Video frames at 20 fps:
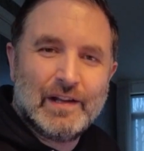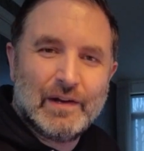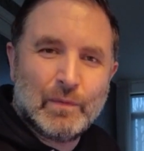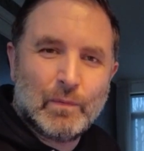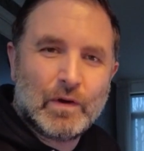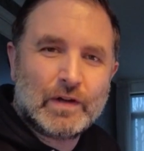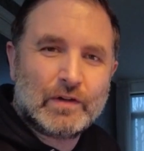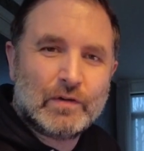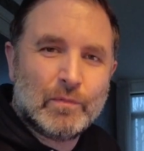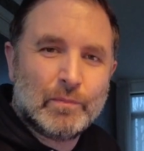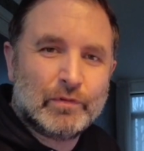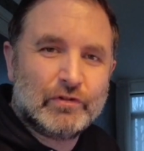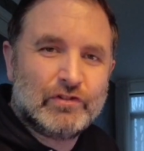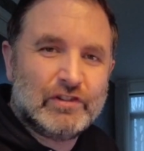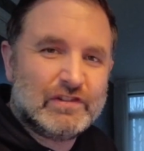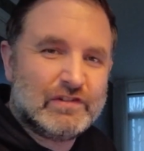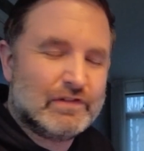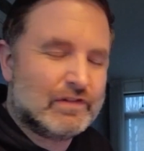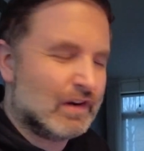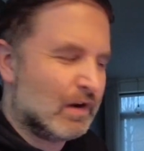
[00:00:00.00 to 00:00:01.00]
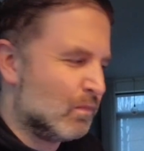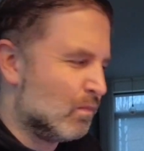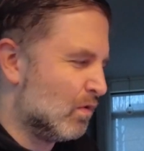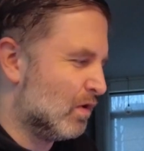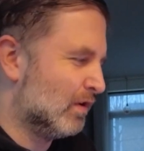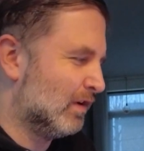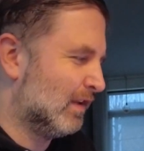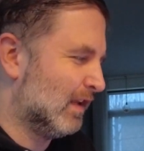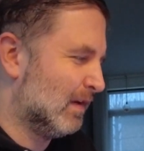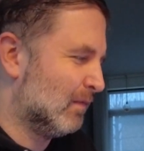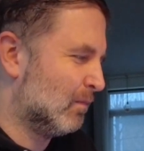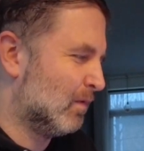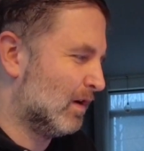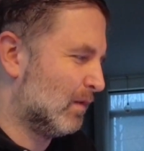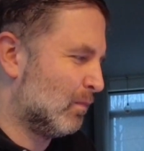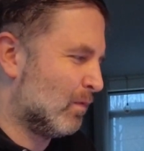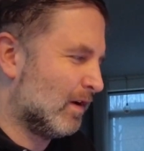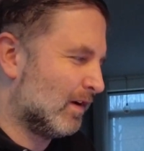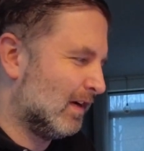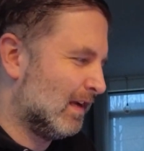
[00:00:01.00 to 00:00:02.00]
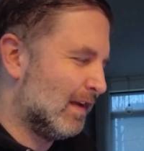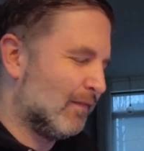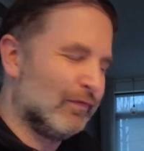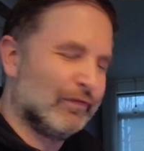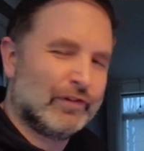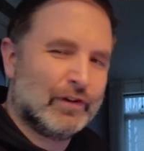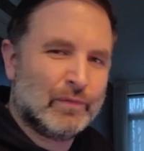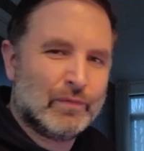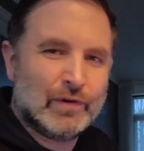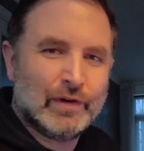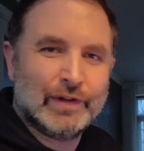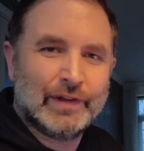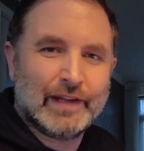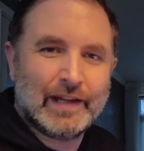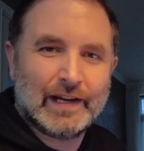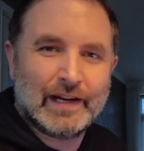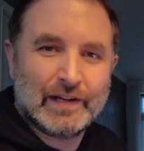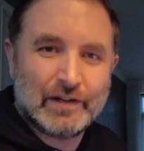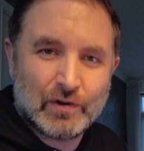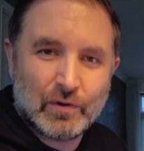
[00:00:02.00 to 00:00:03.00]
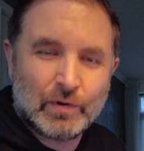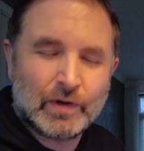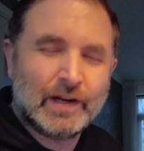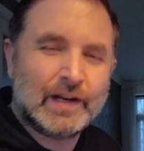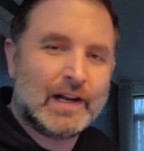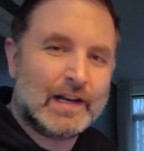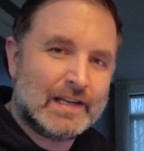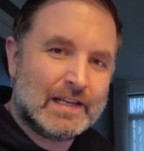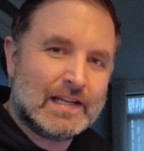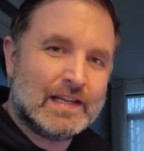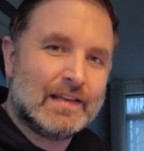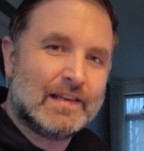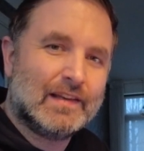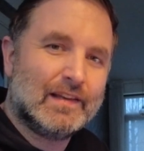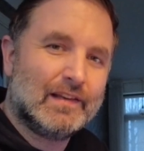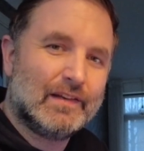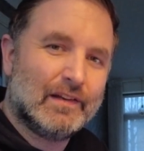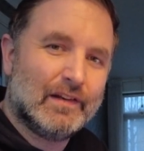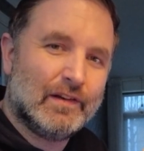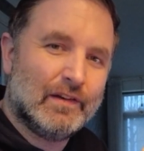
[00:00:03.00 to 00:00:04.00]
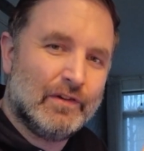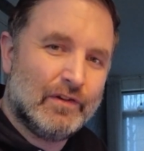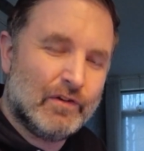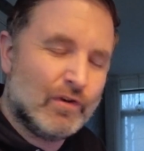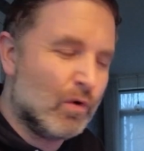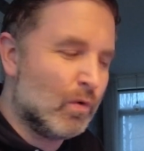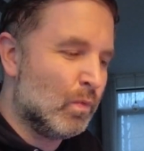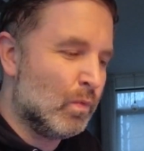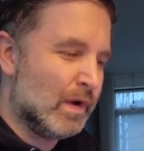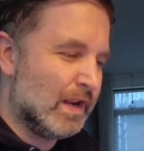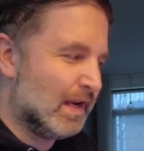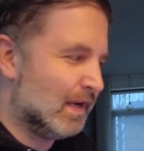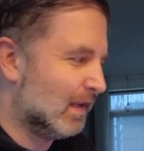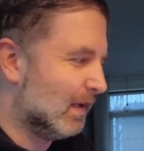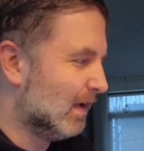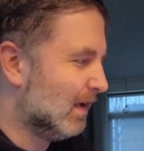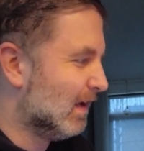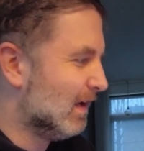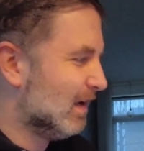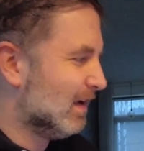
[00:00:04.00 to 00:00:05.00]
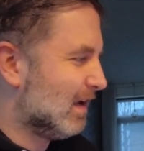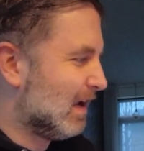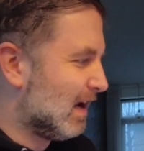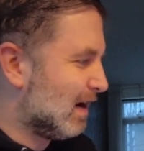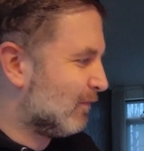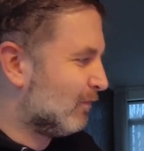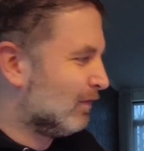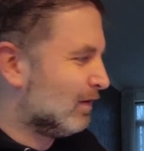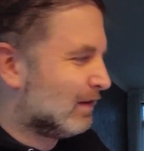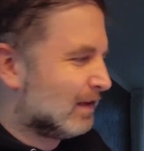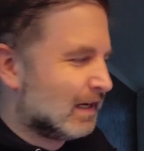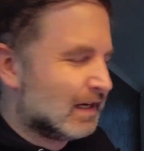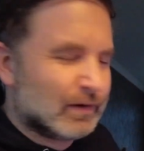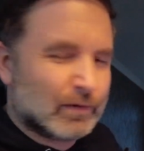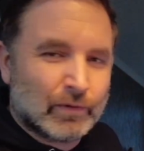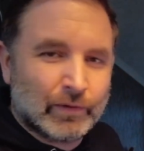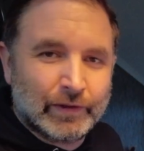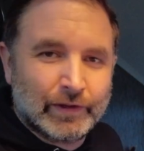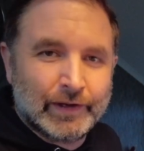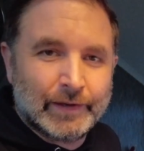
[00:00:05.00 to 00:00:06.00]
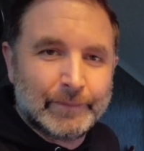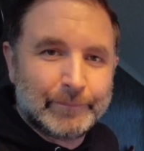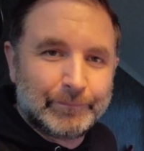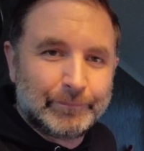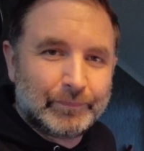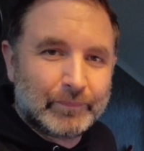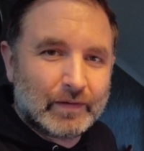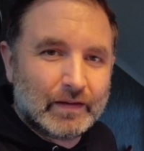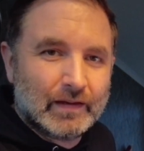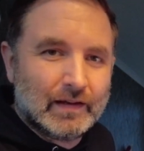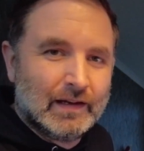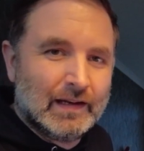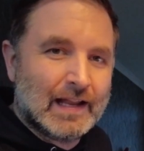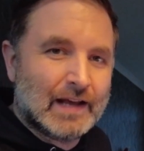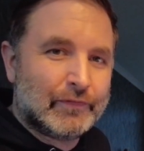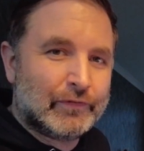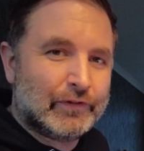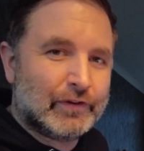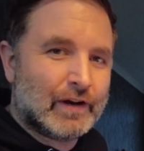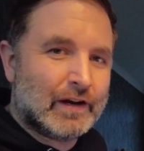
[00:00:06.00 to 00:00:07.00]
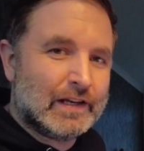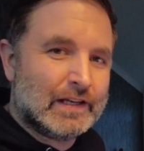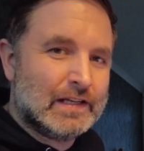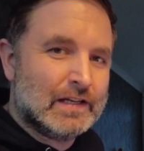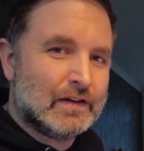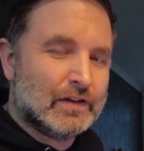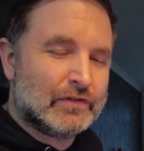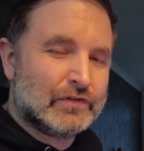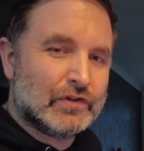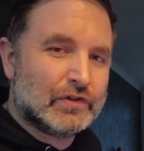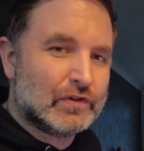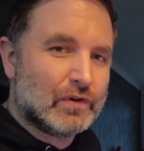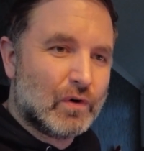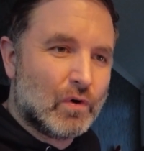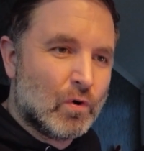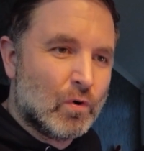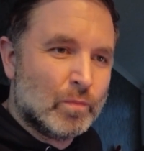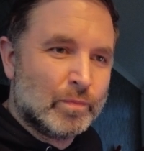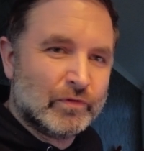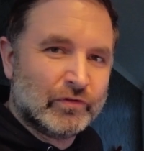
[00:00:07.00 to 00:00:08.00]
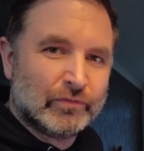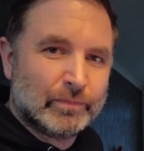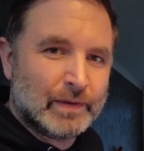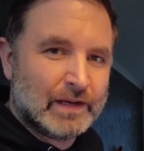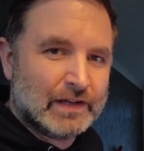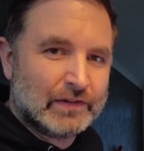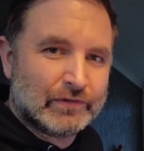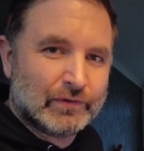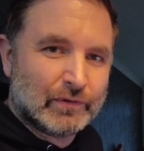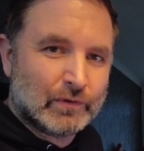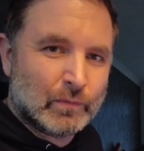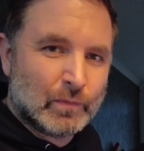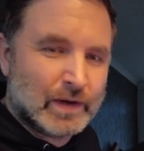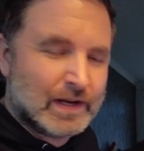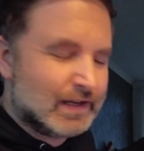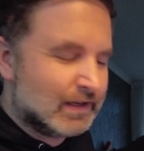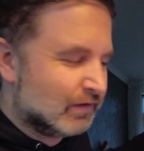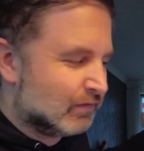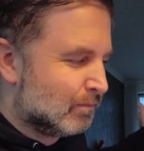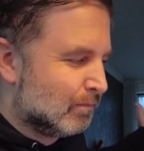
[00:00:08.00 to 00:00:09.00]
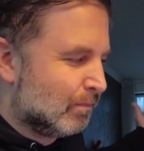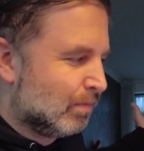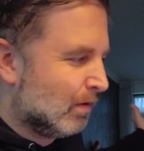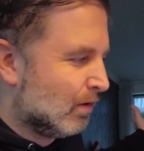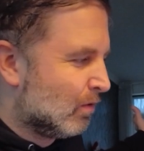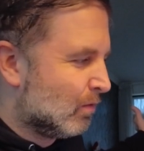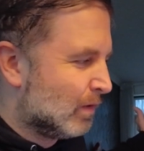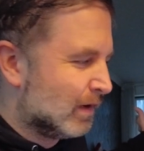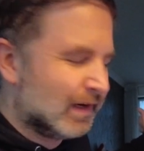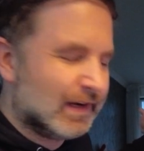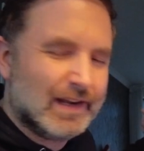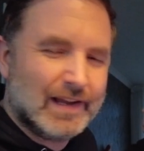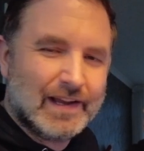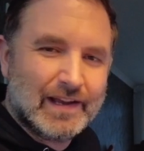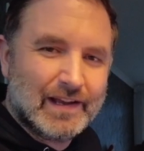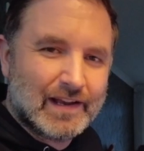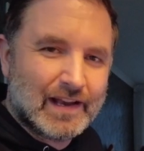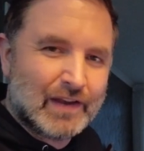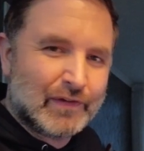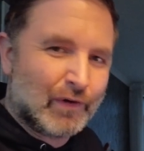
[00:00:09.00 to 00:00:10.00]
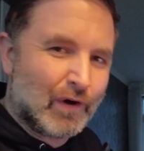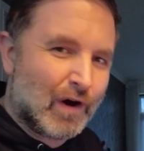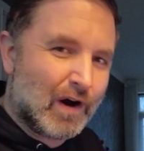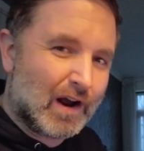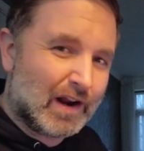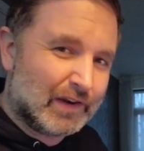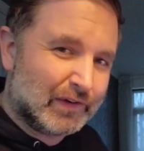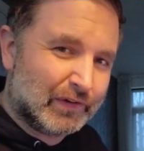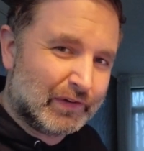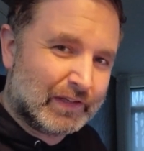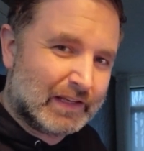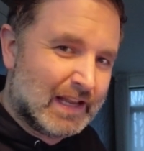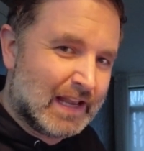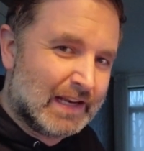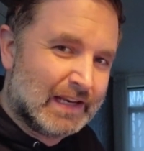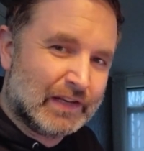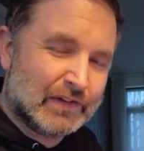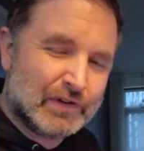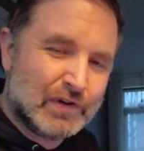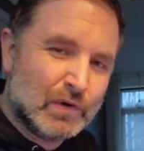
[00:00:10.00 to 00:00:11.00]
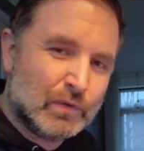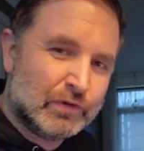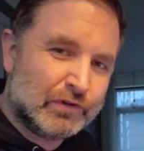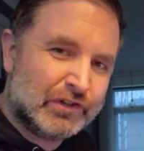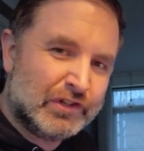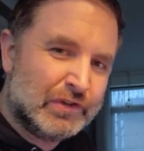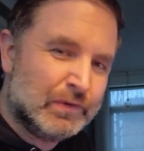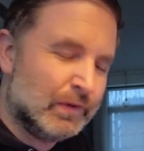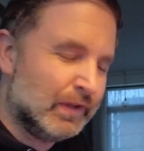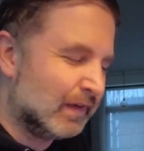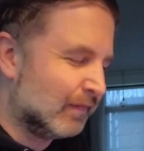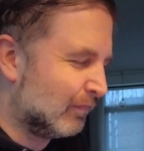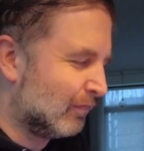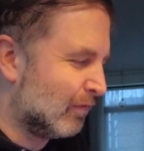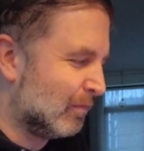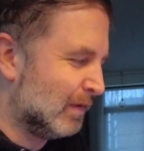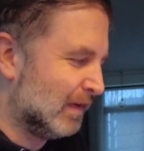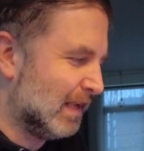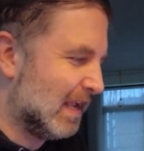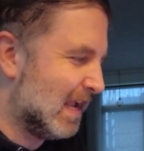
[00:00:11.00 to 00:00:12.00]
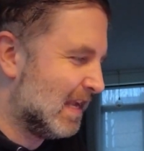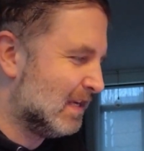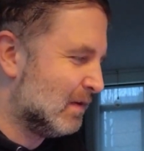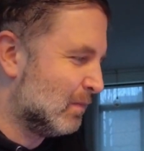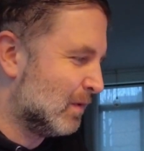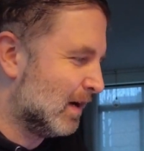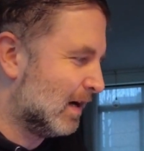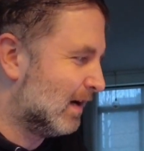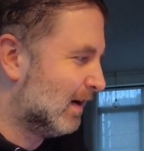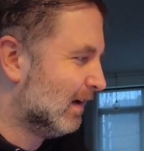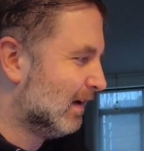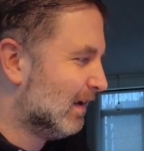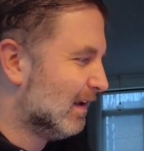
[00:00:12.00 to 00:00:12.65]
what compositions I want and what water levels I want, and I know that I need no wind. Everything on the left side here is just open space, so the wind is blowing as hard as it can. There's no shielding from it anywhere.